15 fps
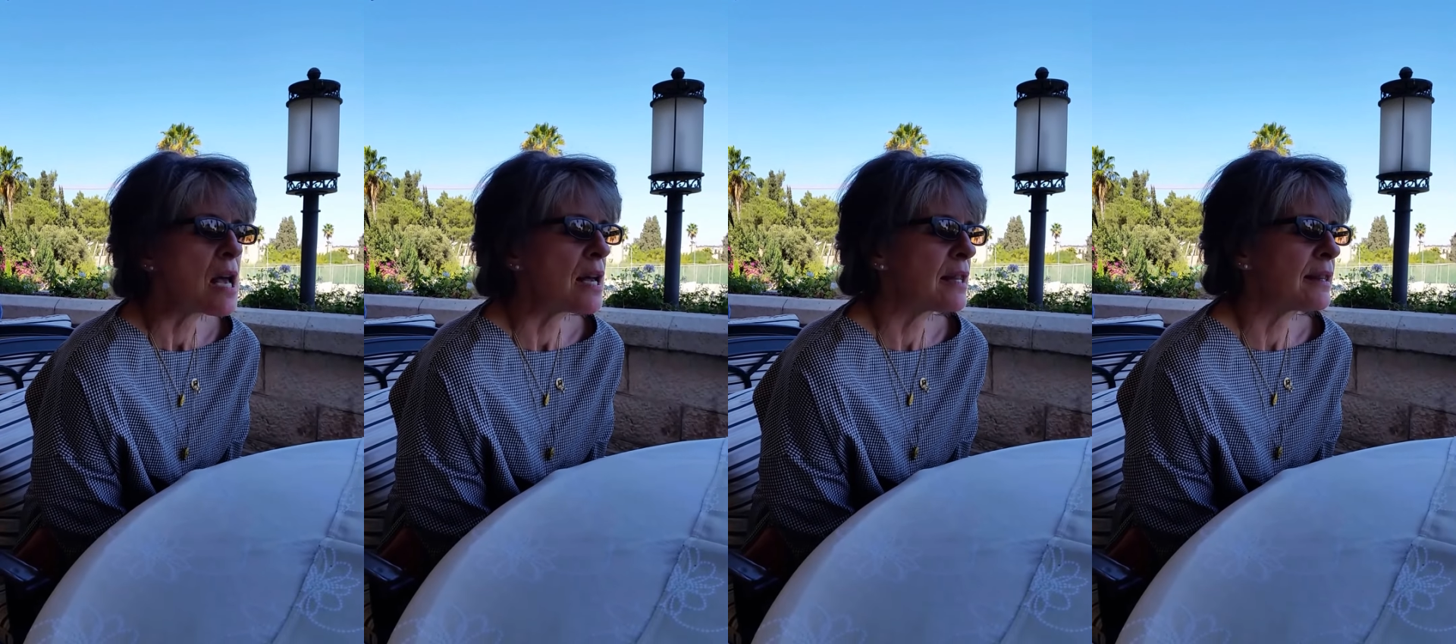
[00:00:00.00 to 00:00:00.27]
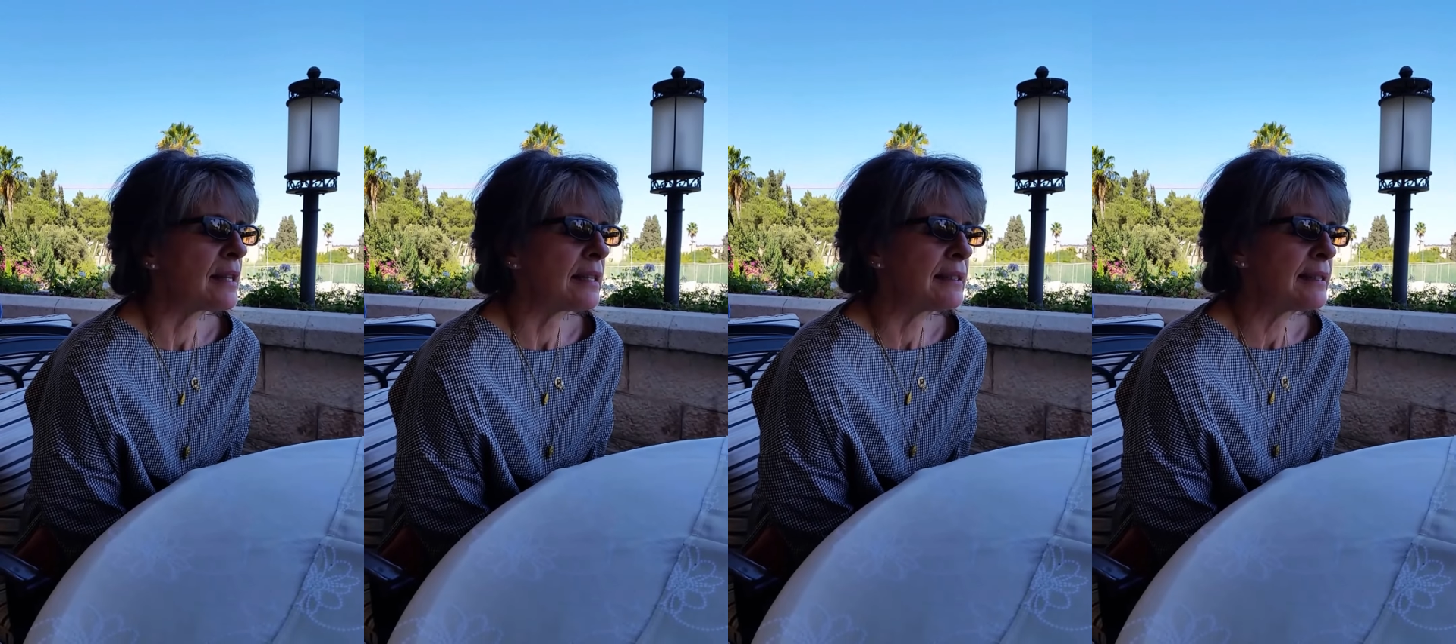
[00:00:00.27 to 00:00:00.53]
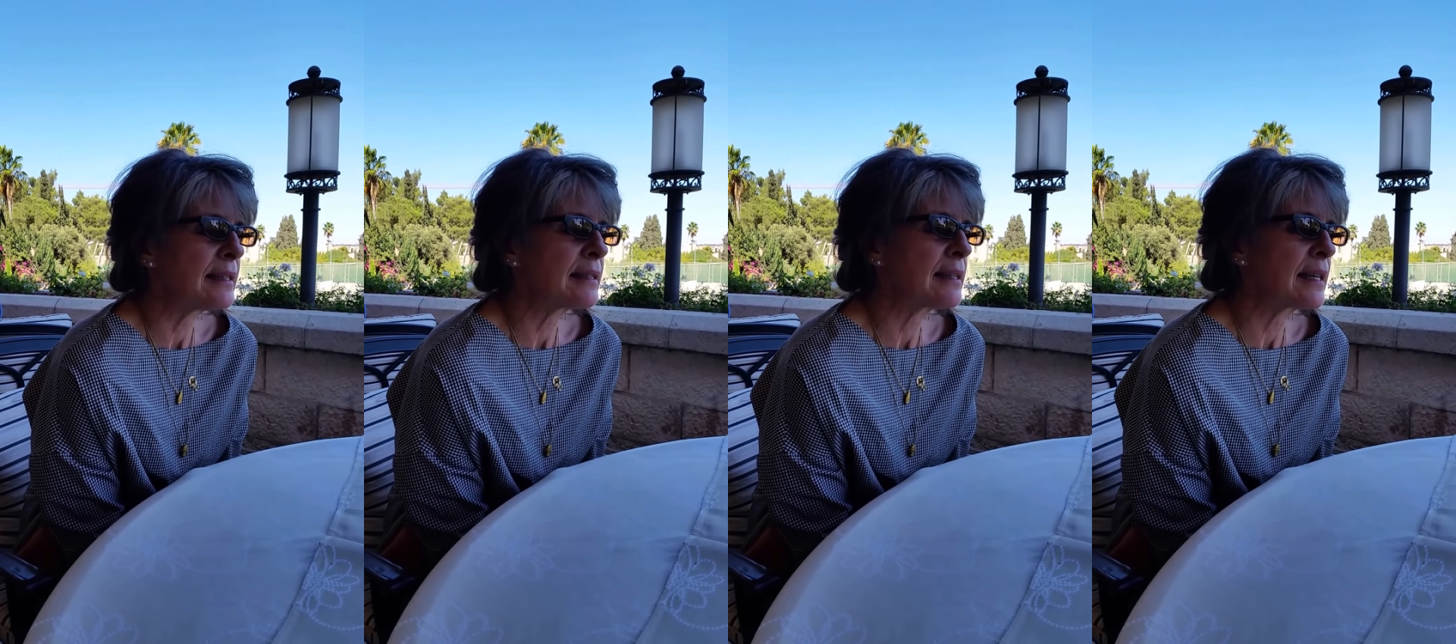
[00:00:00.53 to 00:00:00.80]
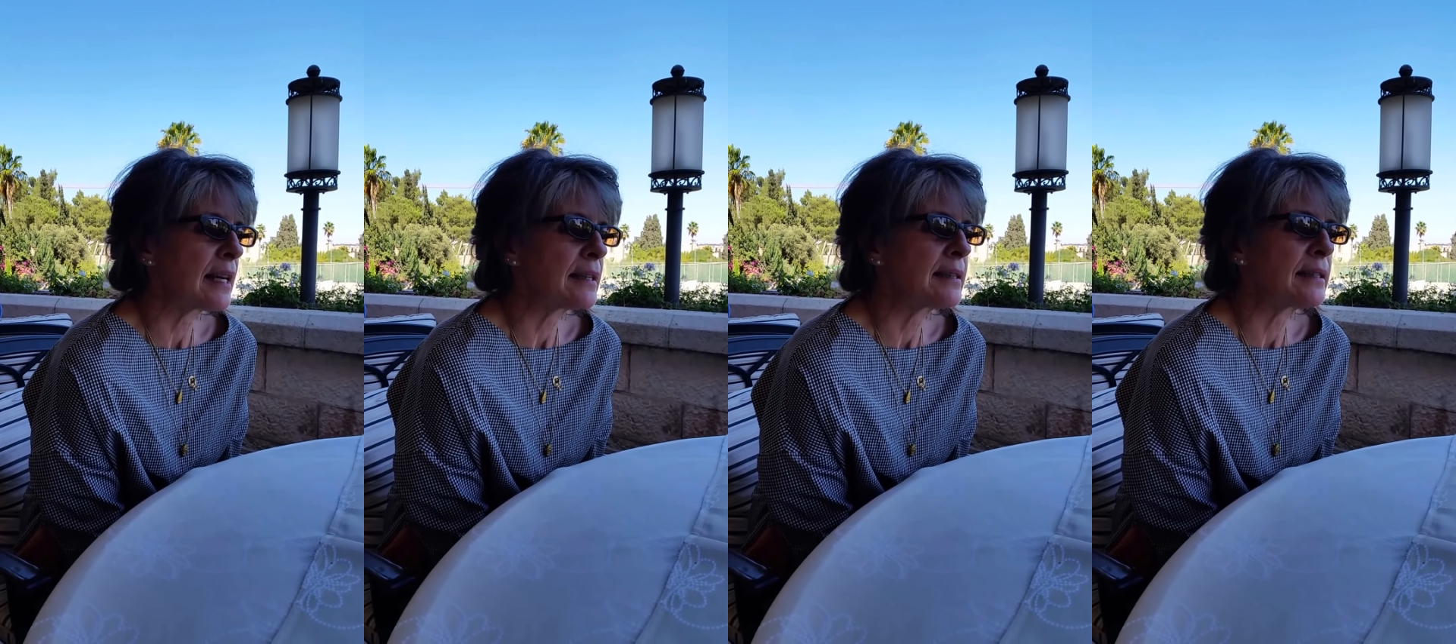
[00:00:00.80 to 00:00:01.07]
and they didn't
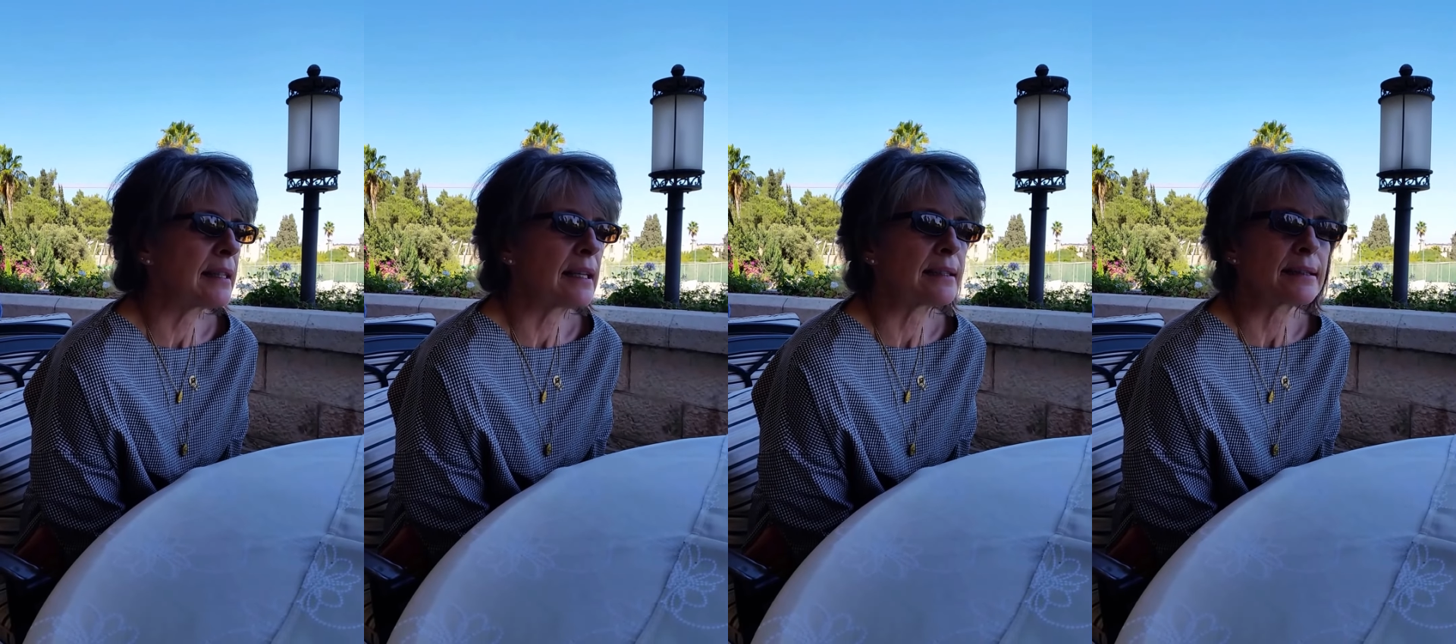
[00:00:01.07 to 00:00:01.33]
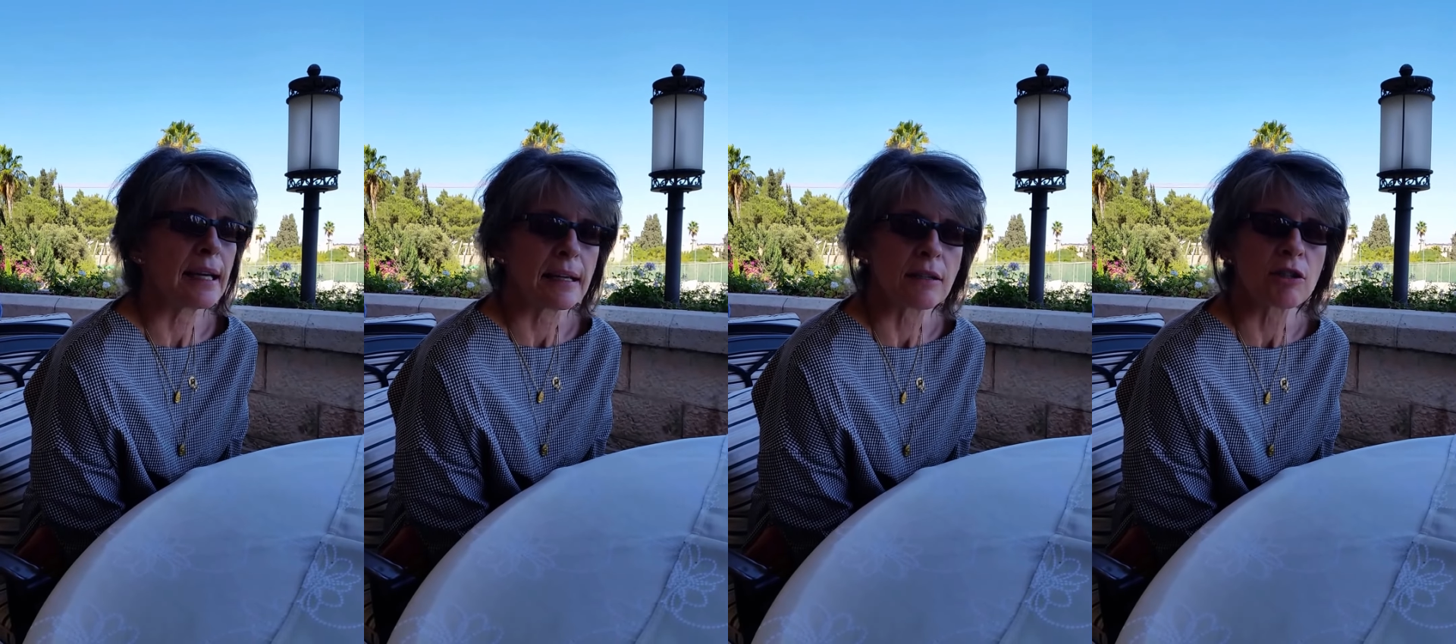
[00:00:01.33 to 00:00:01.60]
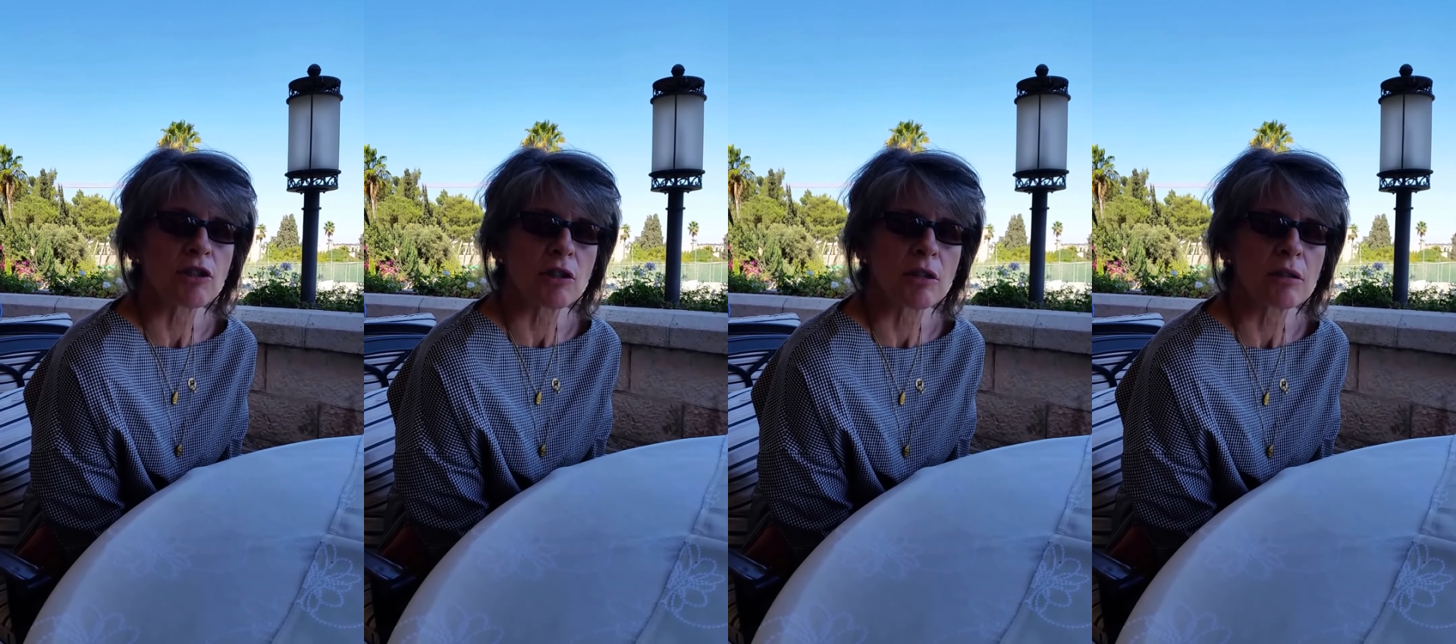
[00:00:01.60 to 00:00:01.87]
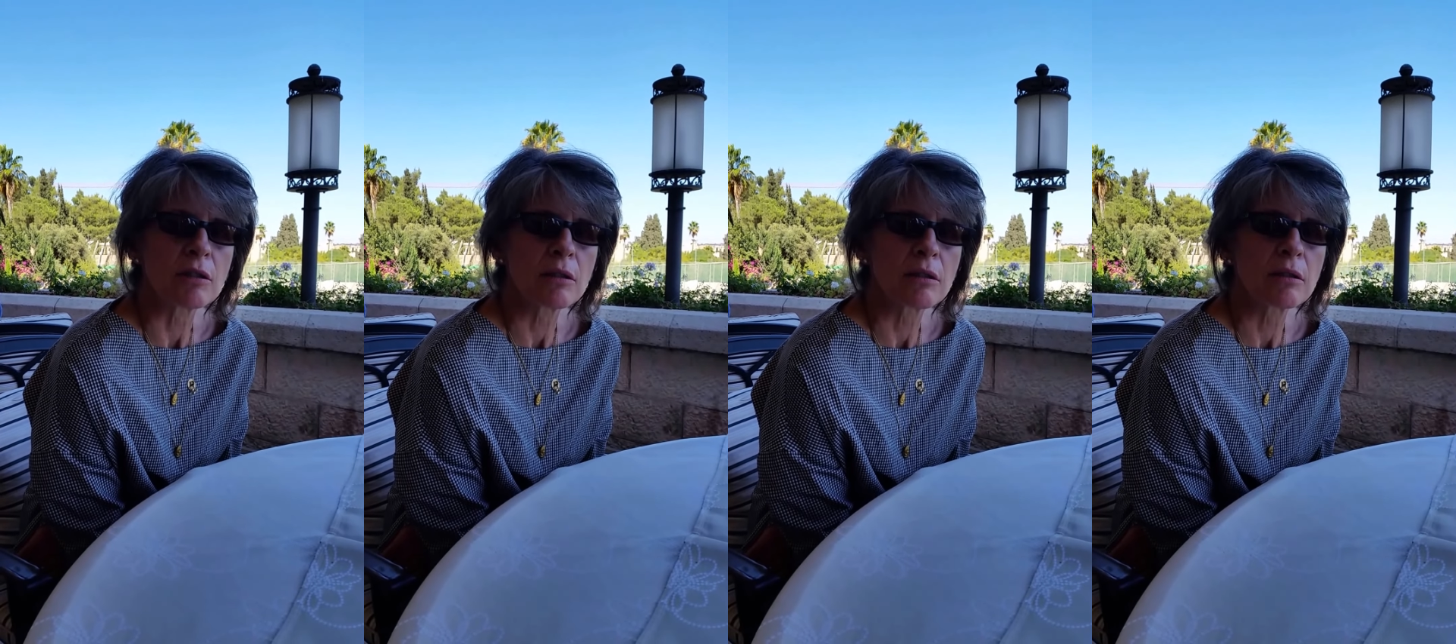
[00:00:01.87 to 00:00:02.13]
get the
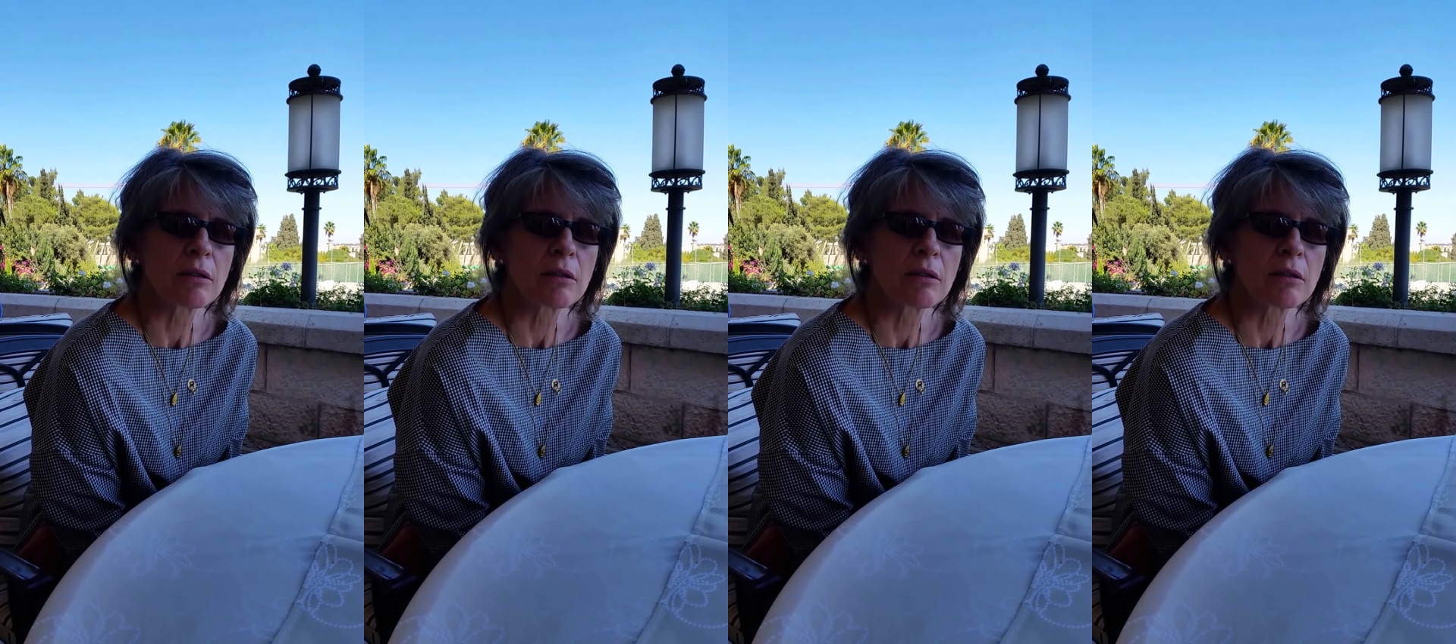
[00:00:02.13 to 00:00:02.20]
attention.